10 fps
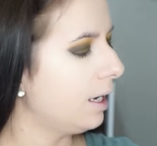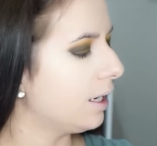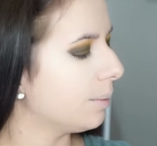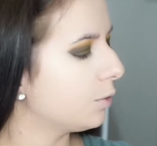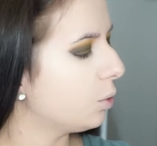
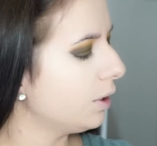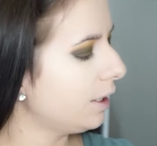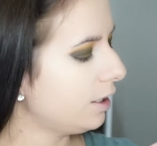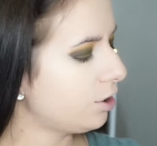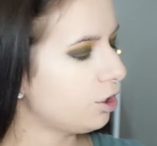And I'm going
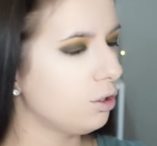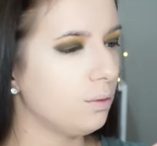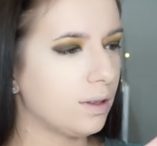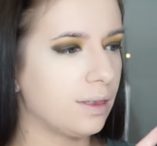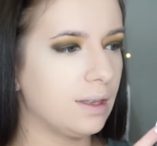
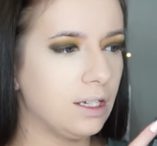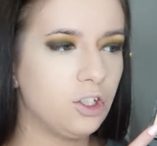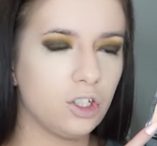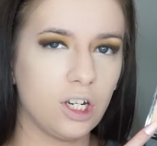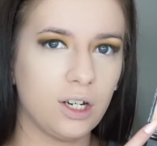into
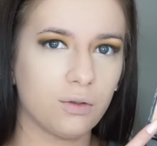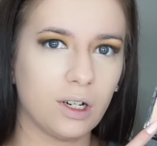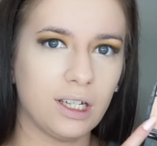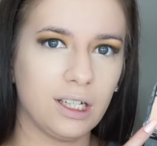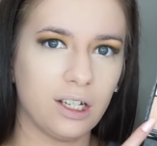this shade
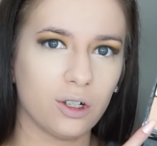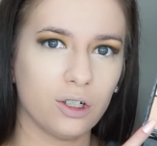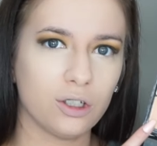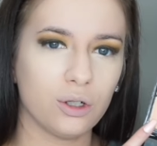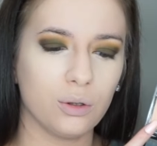right
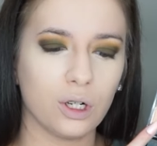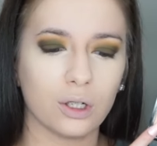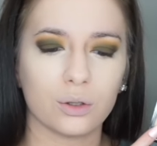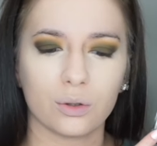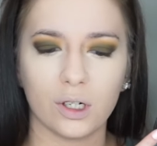here to
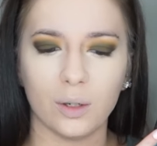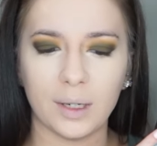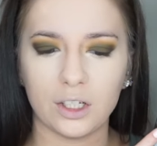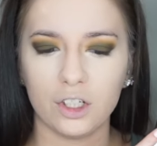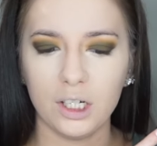contour out
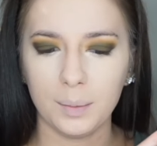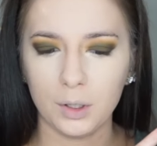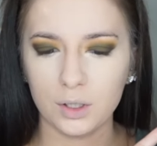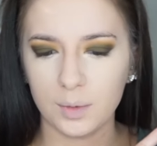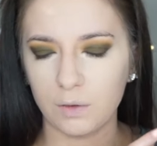my
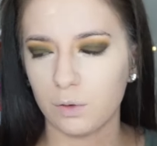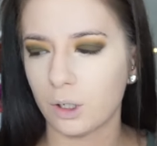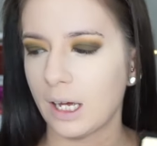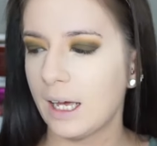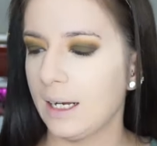cheekbones, my
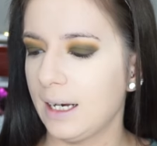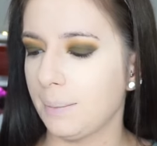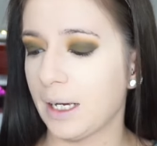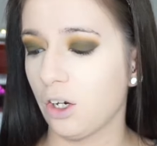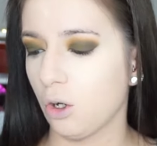forehead,
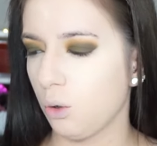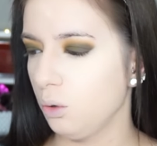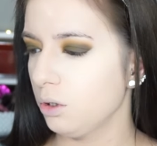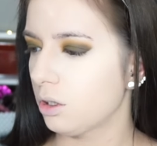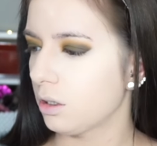and my
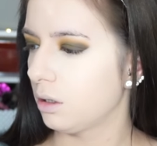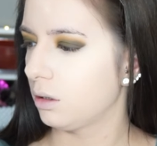nose.